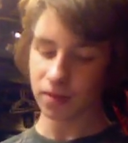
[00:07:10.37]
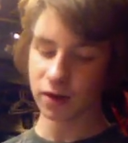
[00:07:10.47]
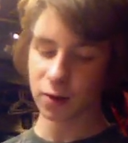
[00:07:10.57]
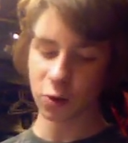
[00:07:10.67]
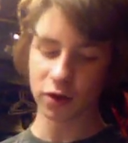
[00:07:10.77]

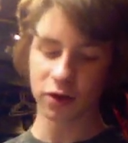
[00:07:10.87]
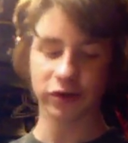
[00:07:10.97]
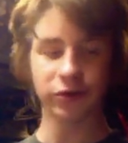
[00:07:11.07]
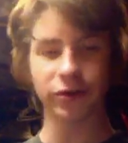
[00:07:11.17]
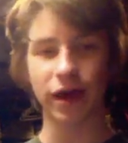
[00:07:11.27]
in order to
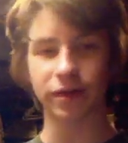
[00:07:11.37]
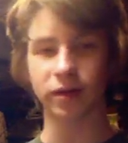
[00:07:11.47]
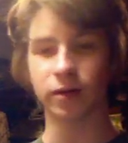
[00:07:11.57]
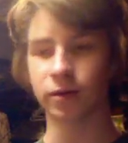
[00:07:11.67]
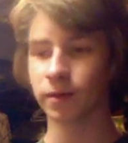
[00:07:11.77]
do that
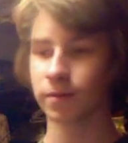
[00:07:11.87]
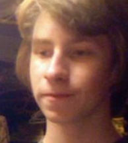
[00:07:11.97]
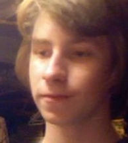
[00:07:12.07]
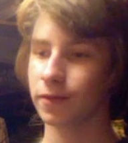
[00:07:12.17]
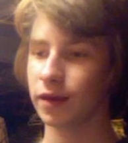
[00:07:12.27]
though,
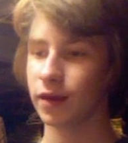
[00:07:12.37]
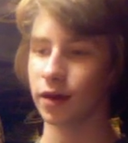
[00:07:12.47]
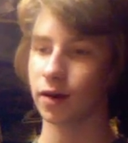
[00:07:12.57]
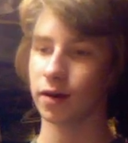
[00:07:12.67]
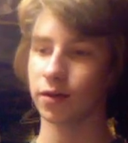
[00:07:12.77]

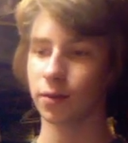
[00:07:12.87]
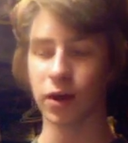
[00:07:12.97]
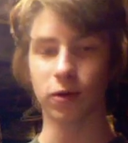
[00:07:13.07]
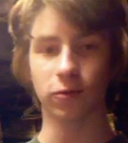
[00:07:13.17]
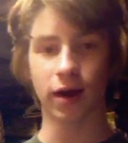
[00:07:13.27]
the
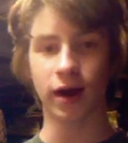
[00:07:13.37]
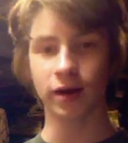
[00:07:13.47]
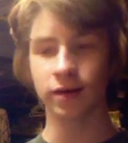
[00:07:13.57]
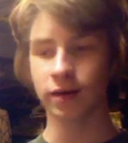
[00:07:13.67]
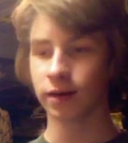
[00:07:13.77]
metal rod,